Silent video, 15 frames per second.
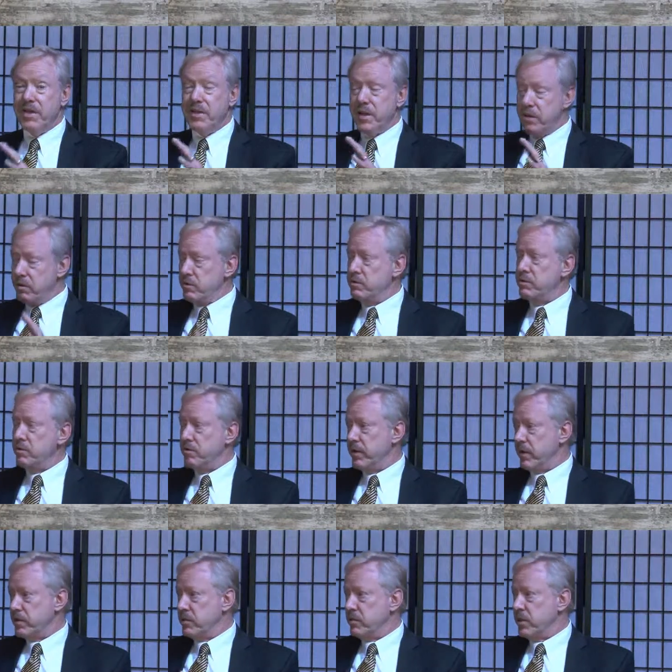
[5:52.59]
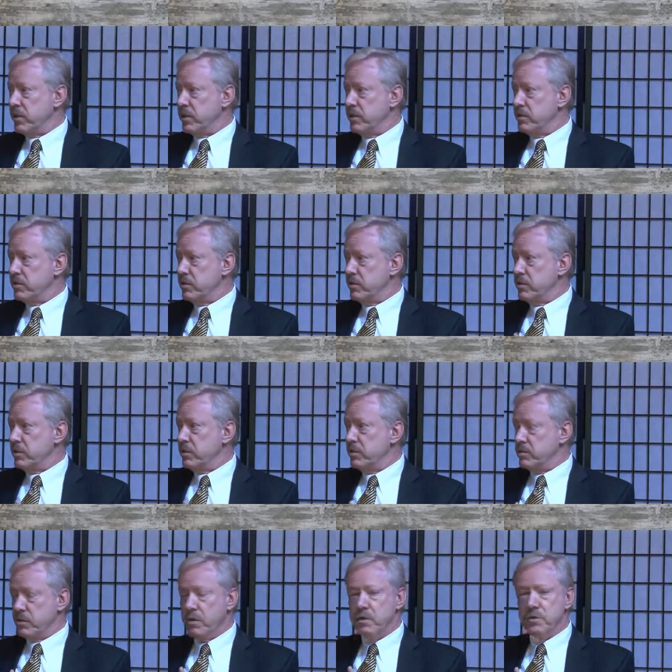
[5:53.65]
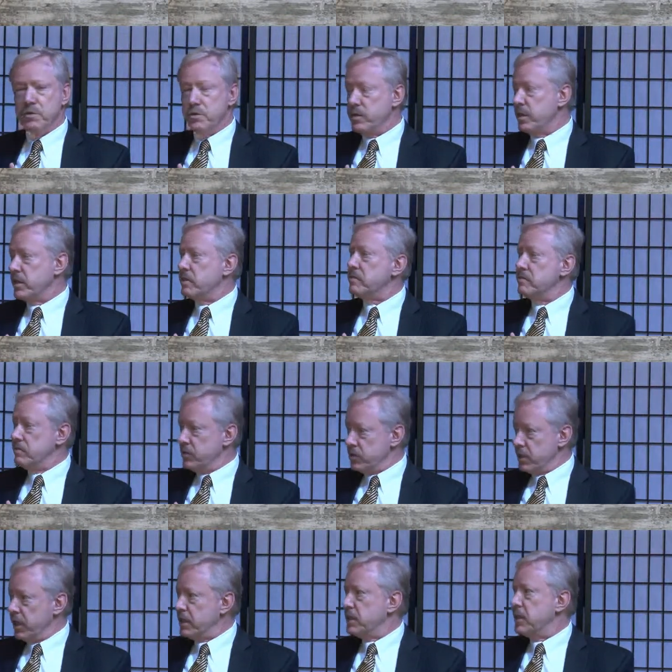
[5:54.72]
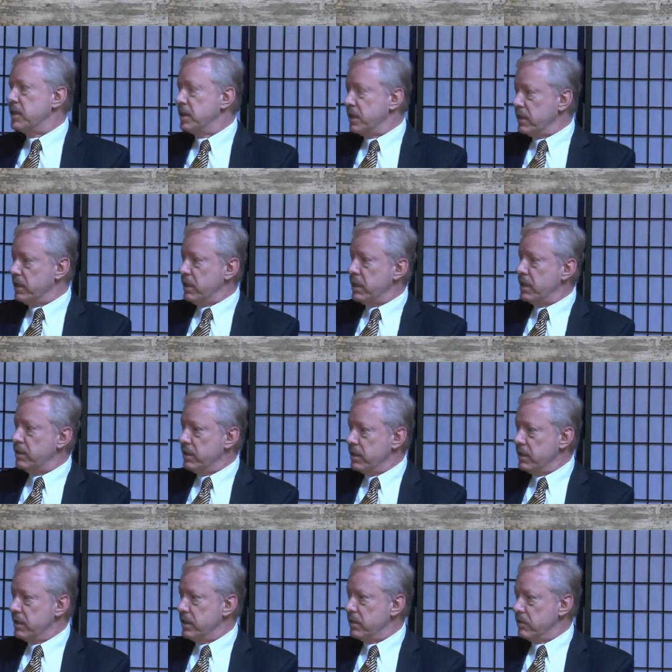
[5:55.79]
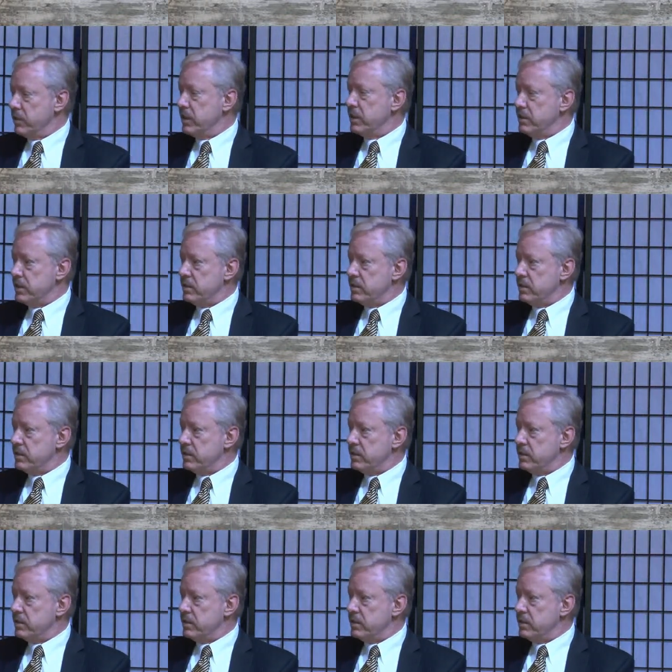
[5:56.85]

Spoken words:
that also affects credit. So those two things, shotgunning and the credit.